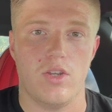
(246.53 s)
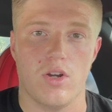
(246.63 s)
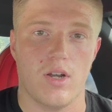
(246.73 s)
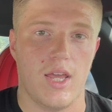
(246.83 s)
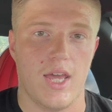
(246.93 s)
You're
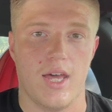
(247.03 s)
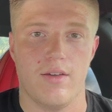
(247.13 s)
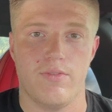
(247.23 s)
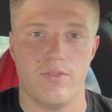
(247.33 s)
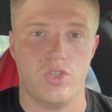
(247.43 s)
going to
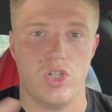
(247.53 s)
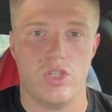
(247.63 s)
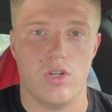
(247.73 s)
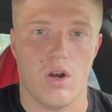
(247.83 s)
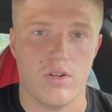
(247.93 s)
have
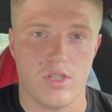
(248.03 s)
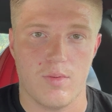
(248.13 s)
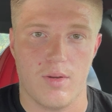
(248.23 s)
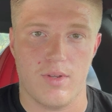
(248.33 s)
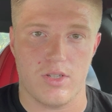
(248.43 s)
GTRs come
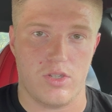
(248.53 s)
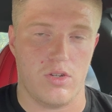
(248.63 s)
up next to you.